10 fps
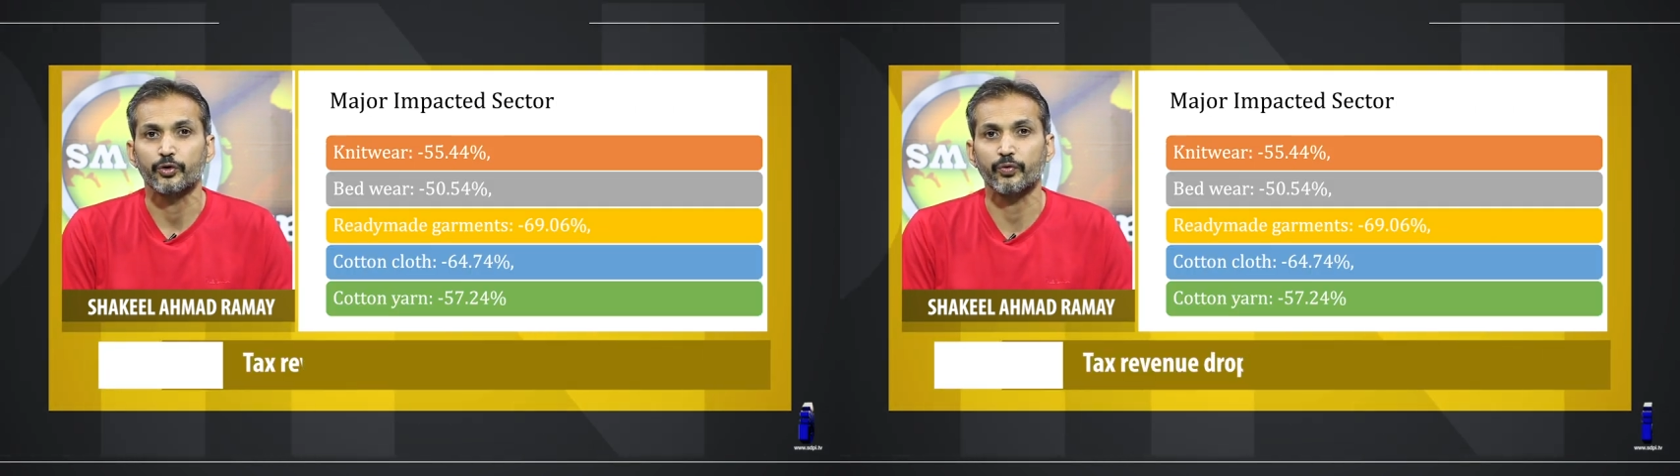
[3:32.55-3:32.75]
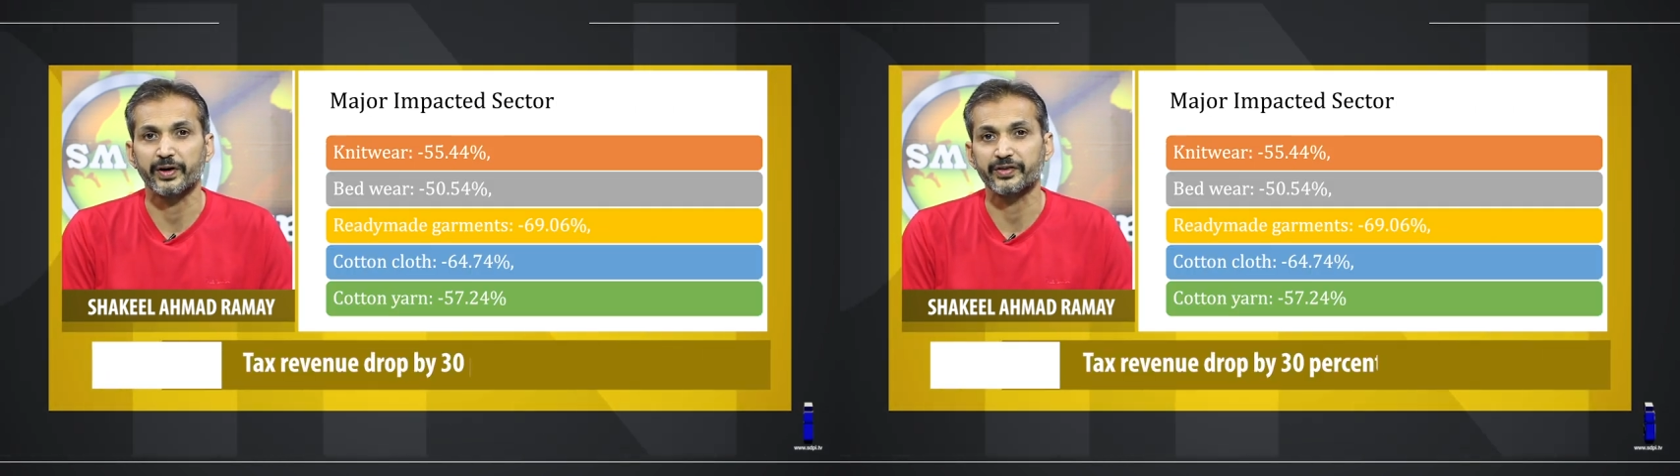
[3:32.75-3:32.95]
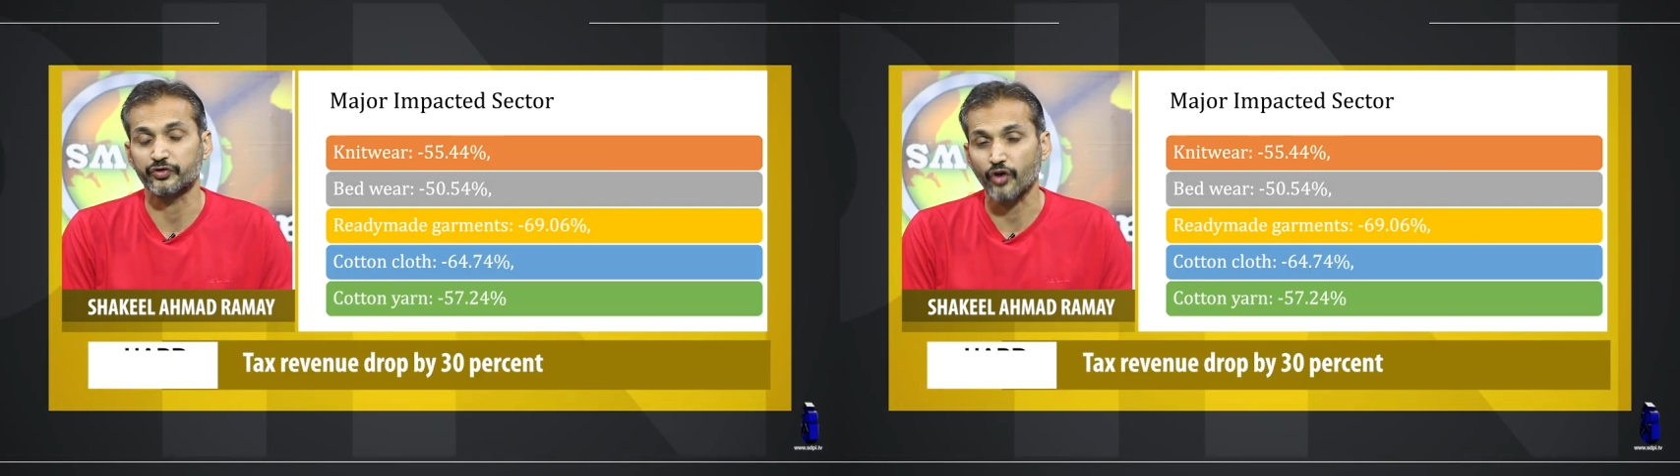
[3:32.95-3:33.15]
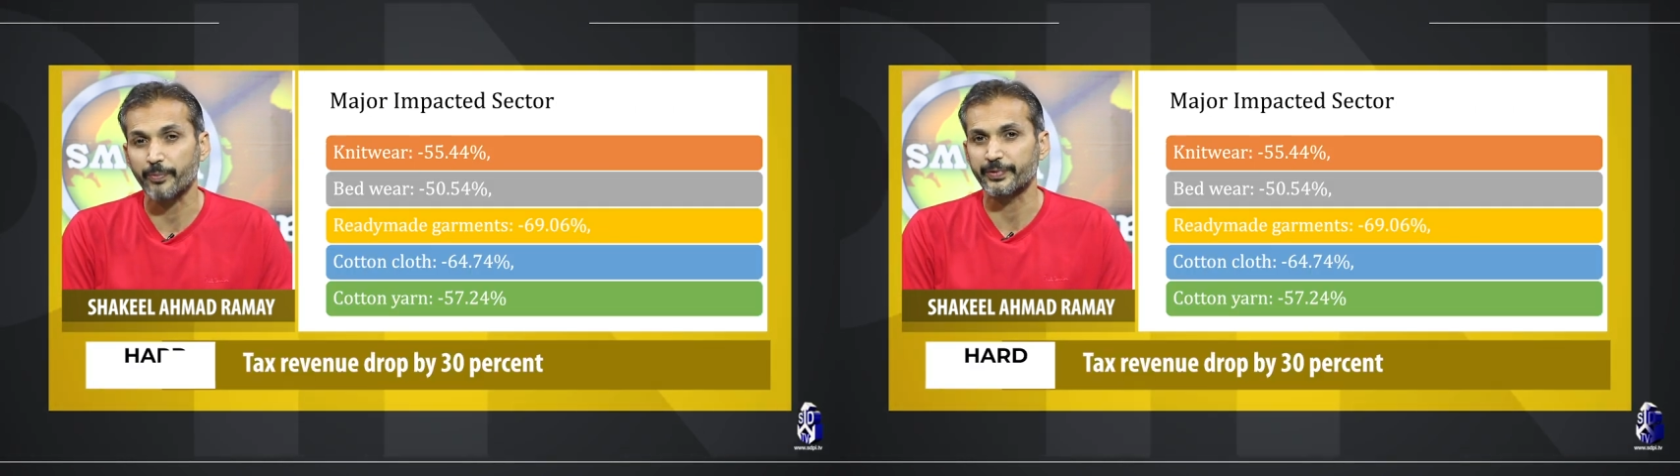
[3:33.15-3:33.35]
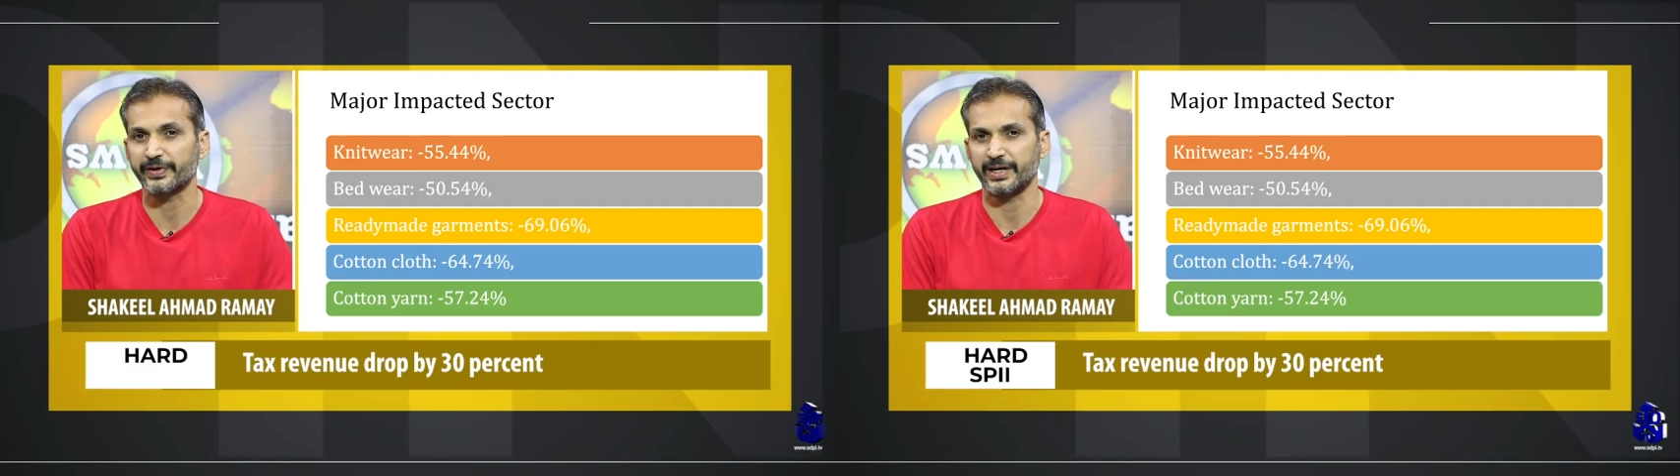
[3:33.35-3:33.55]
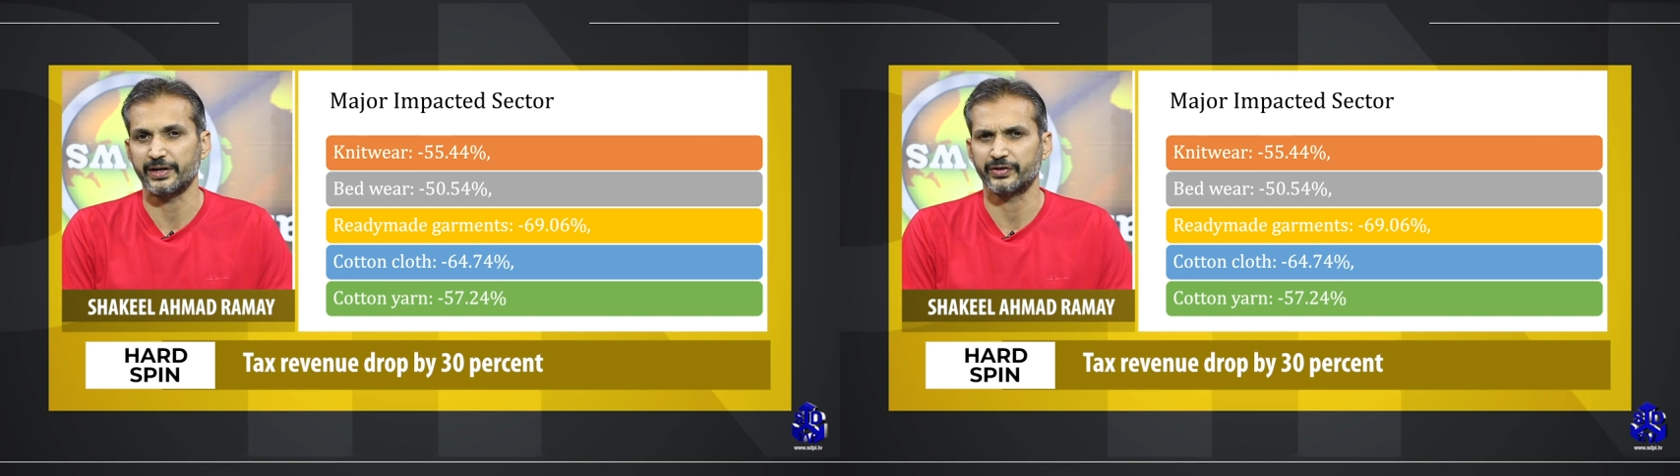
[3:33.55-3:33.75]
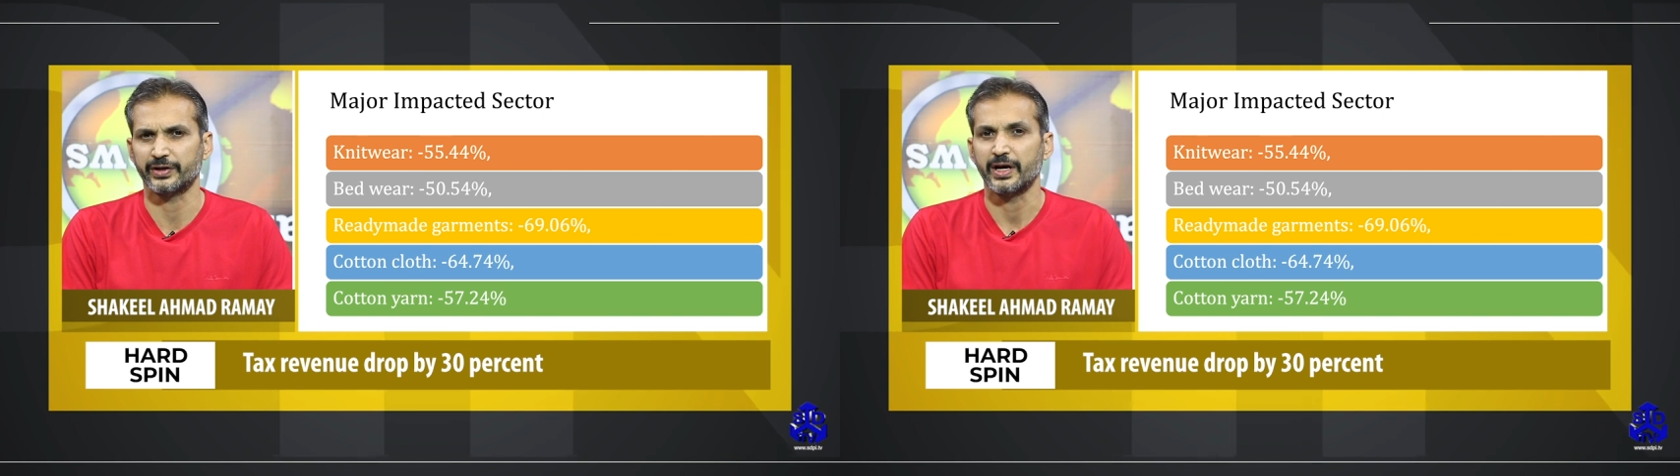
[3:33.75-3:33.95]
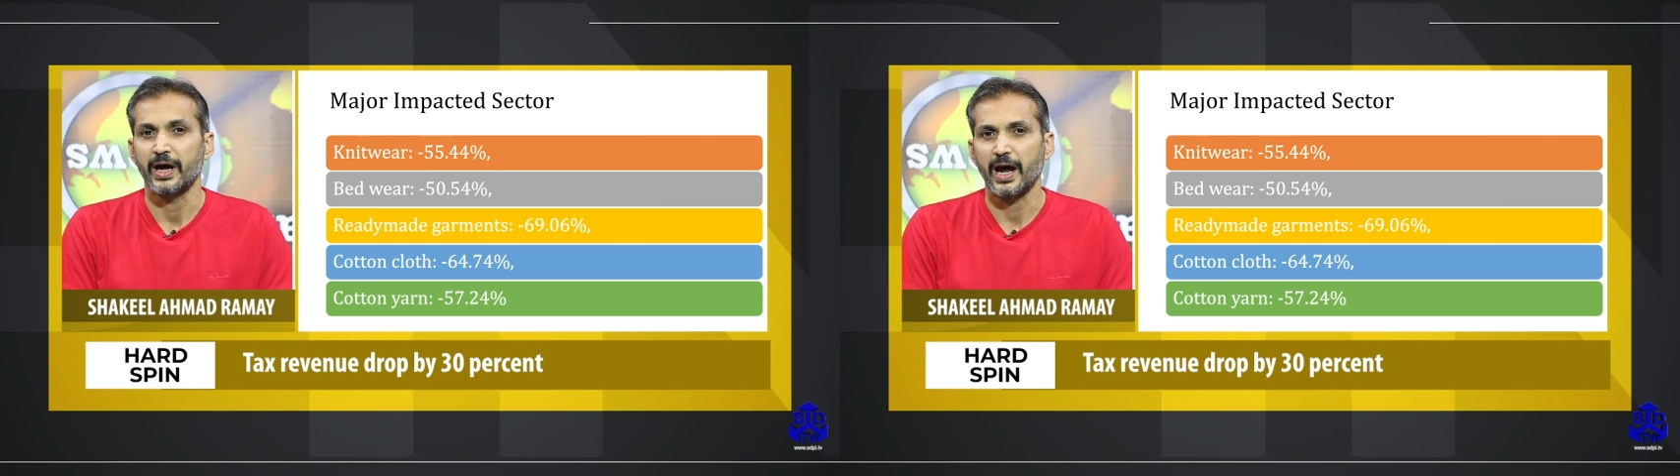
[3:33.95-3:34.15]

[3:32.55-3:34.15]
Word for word: towards the job creation